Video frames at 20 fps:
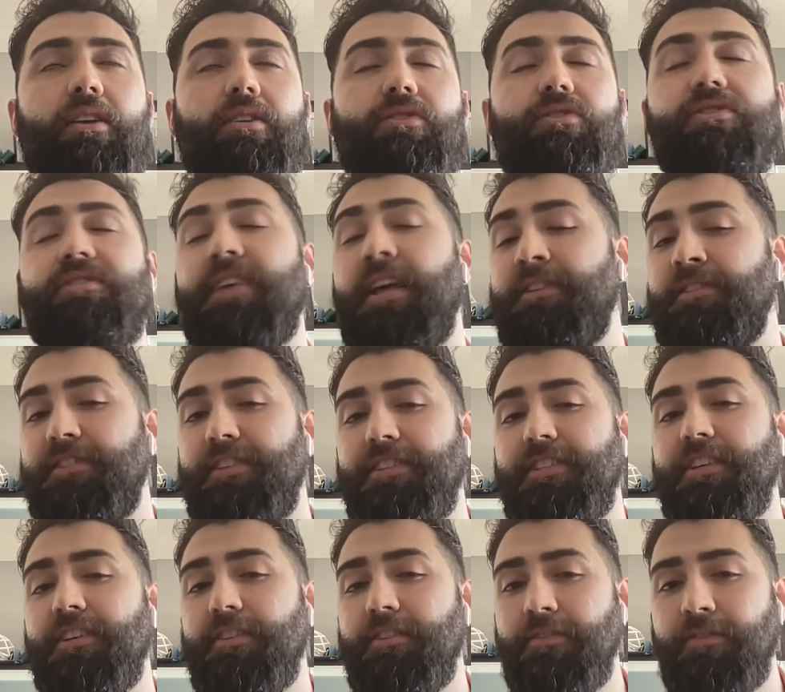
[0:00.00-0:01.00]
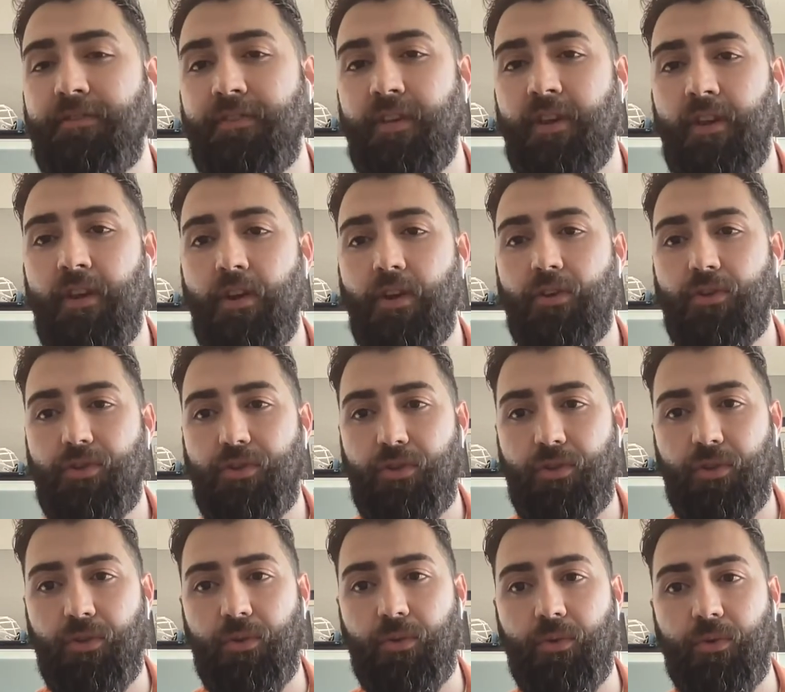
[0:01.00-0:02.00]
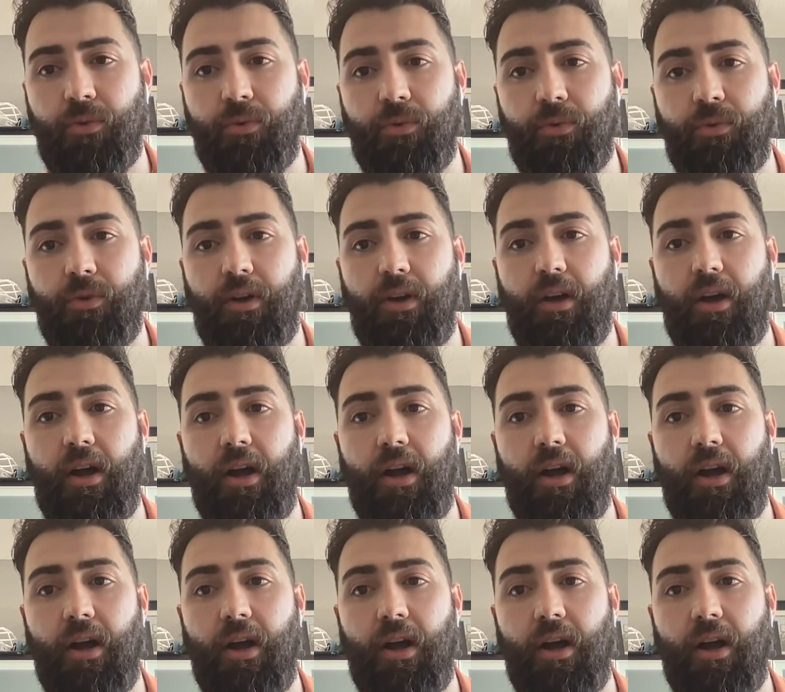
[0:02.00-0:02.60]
sensitive to